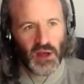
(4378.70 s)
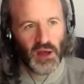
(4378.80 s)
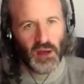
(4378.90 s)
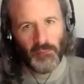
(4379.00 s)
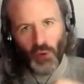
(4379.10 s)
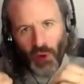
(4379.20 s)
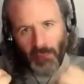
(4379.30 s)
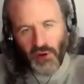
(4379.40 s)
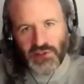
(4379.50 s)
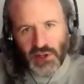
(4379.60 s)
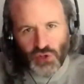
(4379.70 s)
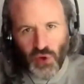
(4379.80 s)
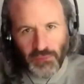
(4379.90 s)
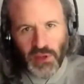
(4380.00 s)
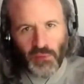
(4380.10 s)
But what President
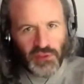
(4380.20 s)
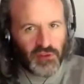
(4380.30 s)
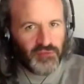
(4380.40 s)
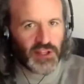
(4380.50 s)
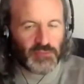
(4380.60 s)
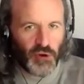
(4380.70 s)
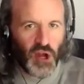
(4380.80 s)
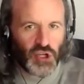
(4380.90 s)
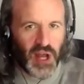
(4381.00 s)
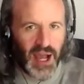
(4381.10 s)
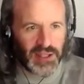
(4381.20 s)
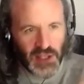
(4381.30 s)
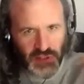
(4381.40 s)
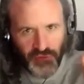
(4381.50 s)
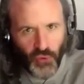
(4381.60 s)
Trump did with the Defense Production Act is
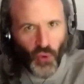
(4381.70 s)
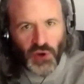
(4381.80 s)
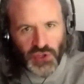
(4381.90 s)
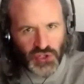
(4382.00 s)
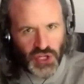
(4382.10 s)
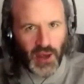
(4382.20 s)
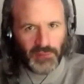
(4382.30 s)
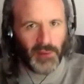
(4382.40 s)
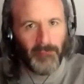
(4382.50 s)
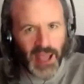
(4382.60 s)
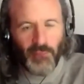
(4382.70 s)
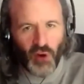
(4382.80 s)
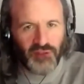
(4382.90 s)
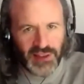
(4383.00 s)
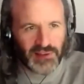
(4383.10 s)
force GM to make more
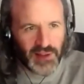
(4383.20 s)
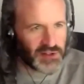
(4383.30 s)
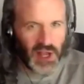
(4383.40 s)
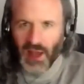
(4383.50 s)
ventilators.